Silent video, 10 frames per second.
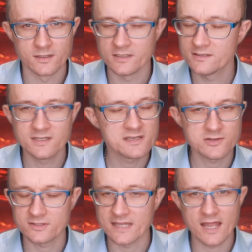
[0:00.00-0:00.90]
And he's
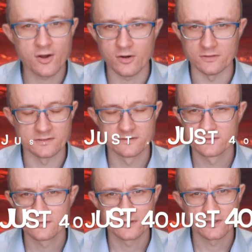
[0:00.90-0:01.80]
not that old.
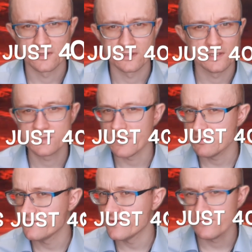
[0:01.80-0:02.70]
He is
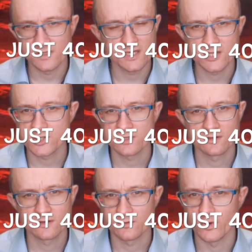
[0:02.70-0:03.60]
maybe 50-ish
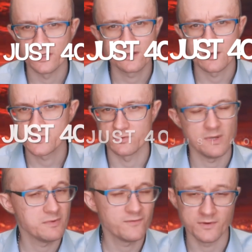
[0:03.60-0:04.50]
when it comes to,
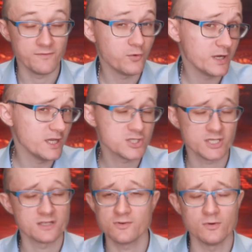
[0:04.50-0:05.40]
maybe
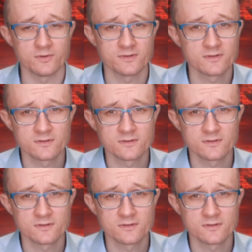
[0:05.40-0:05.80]
40-ish years old.